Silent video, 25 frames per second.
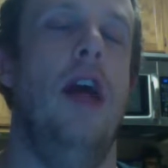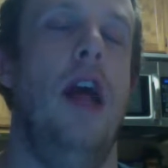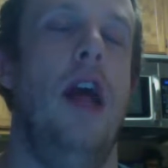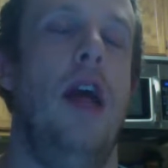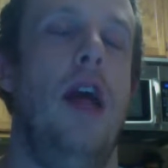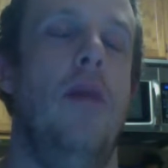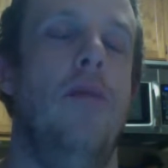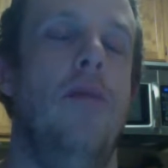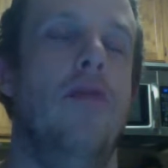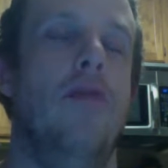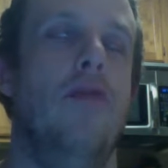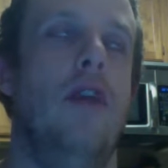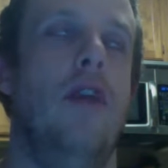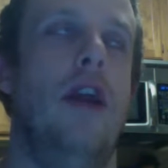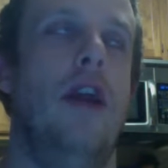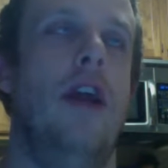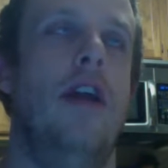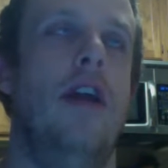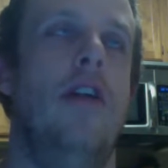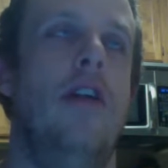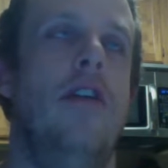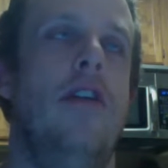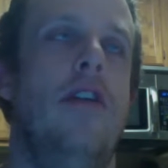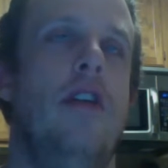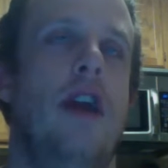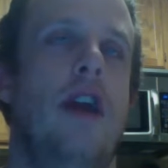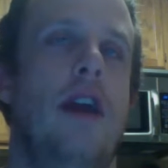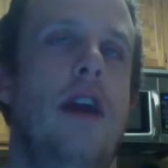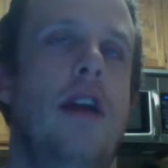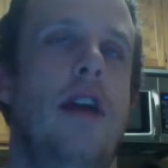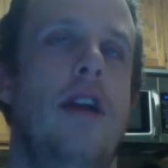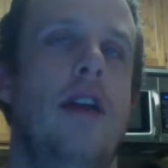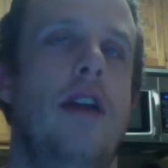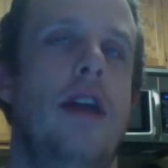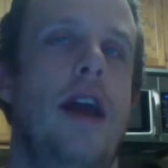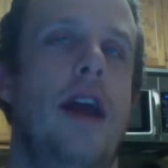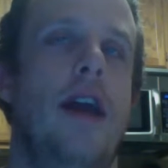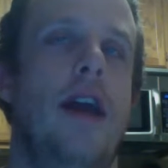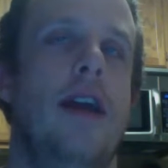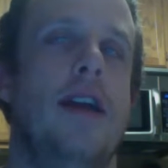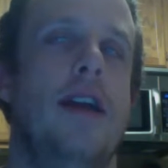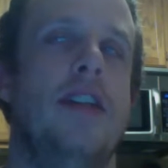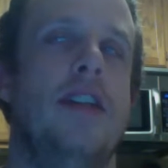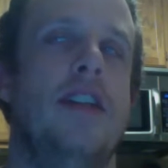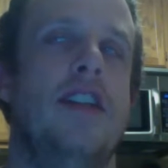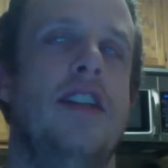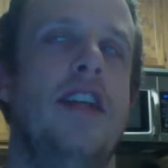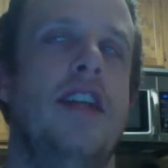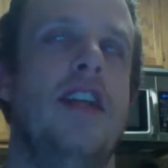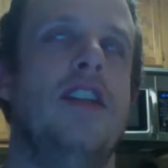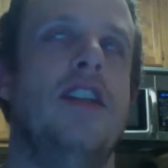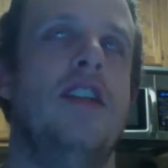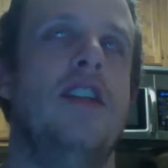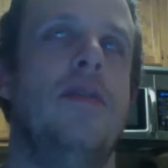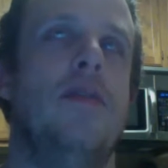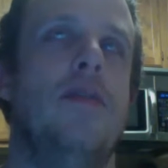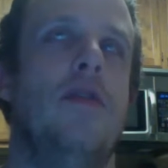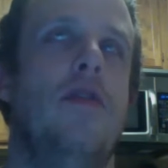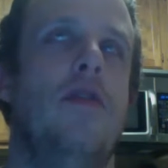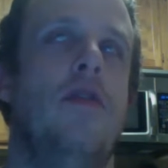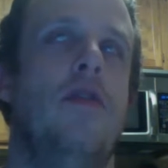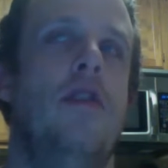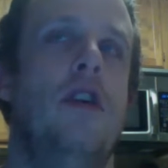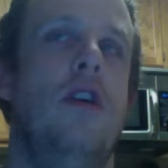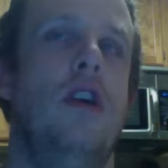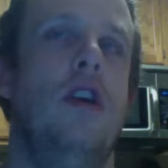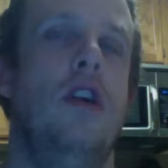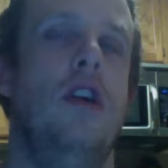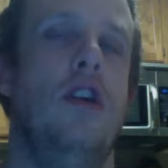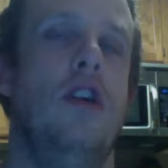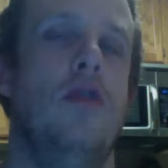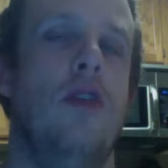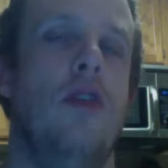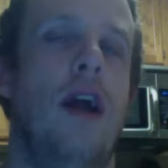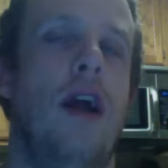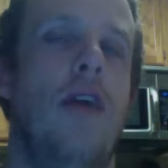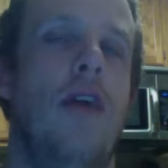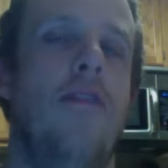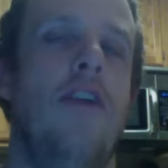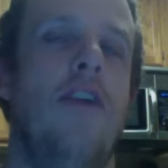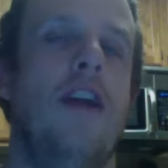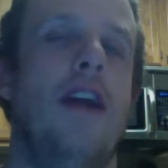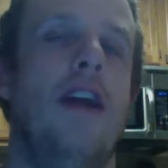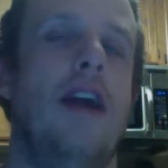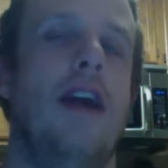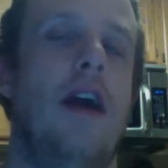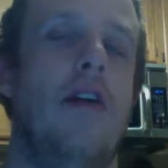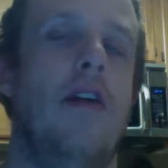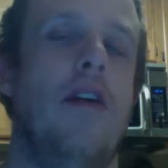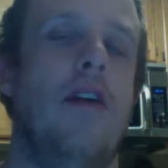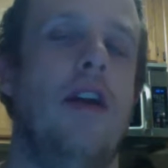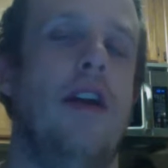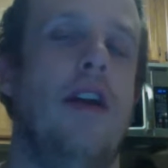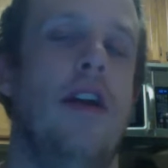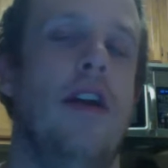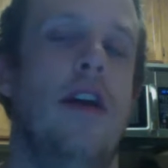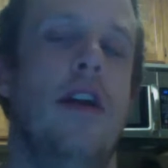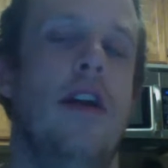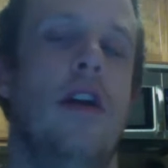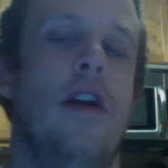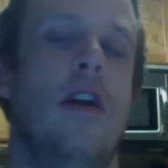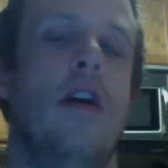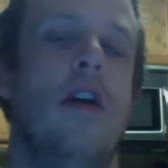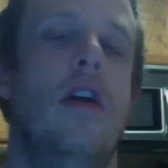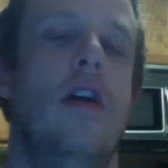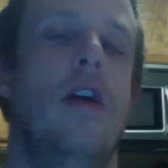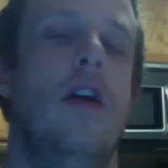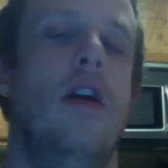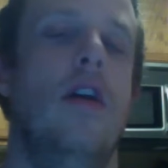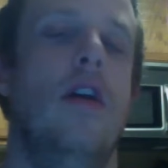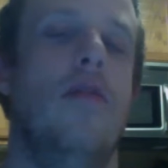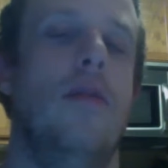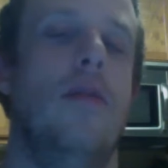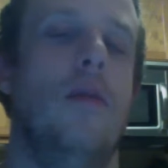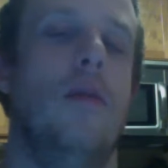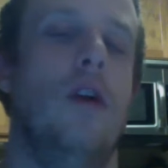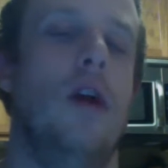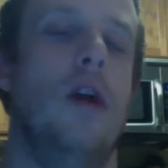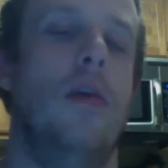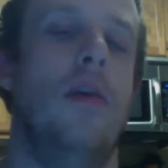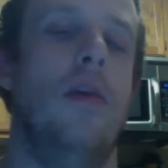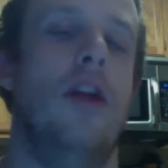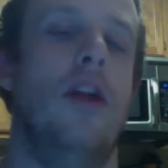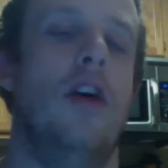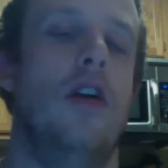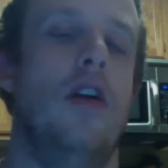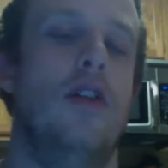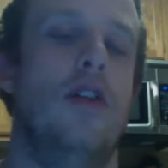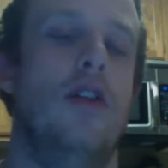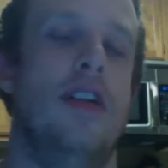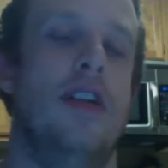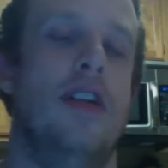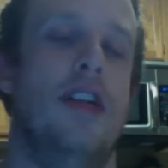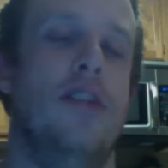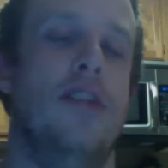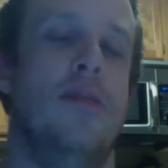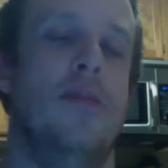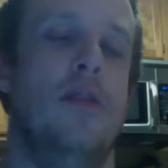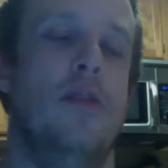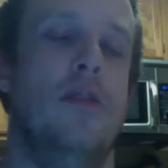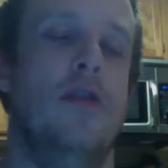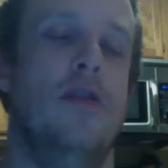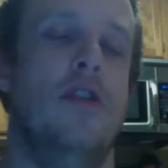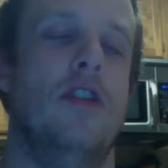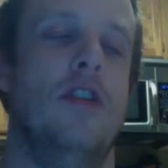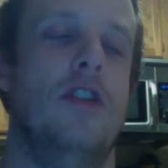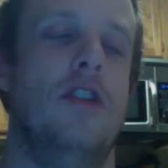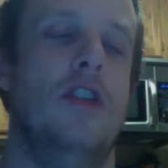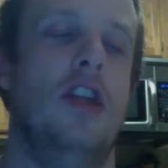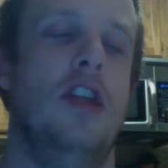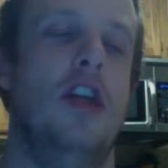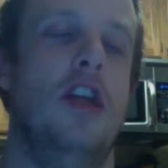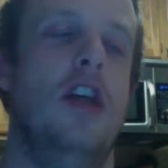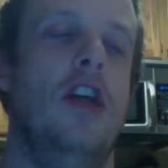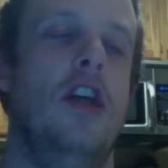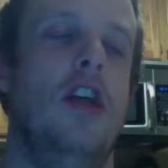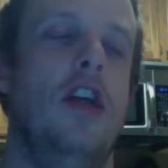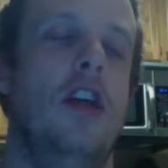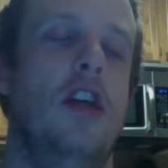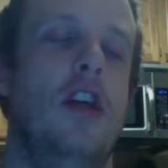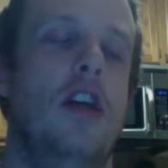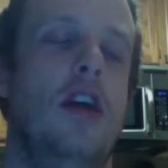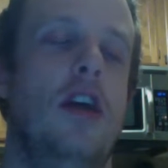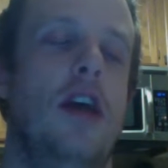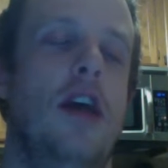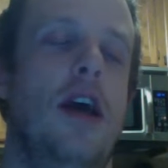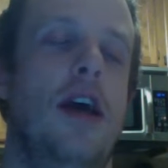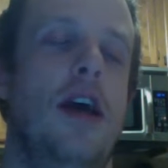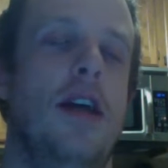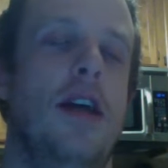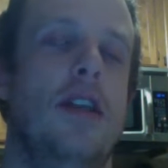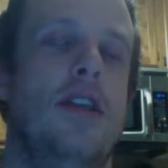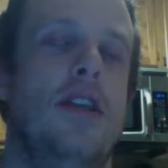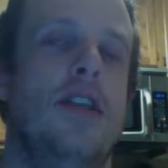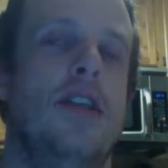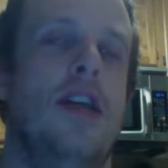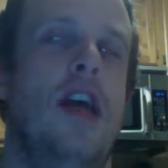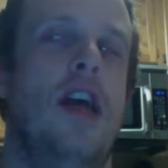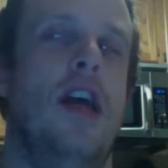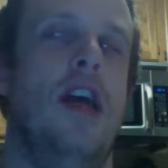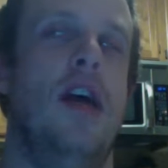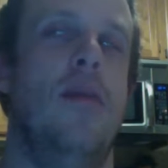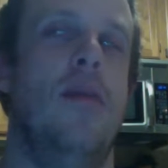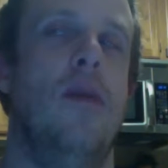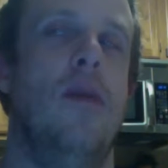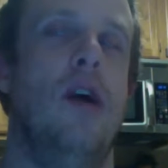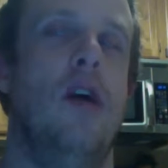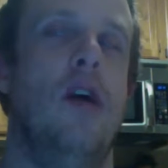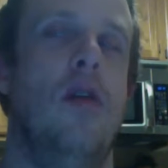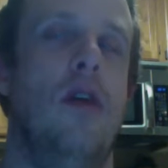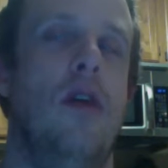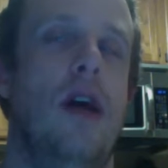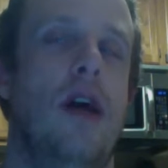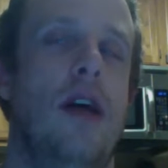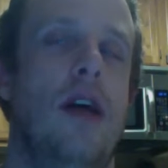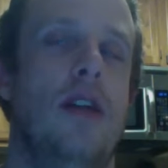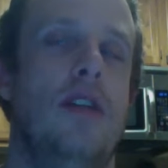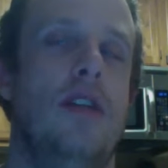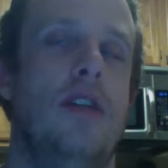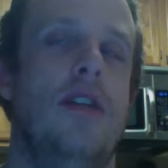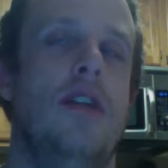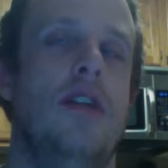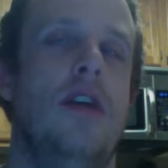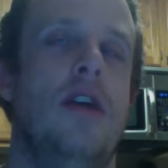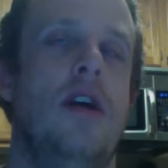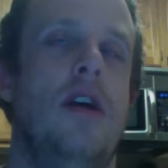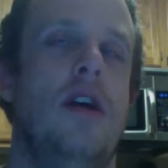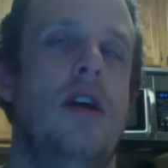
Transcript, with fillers: a brand, a, an accessible graphing calculator from a company called Desmos, D E S M O S.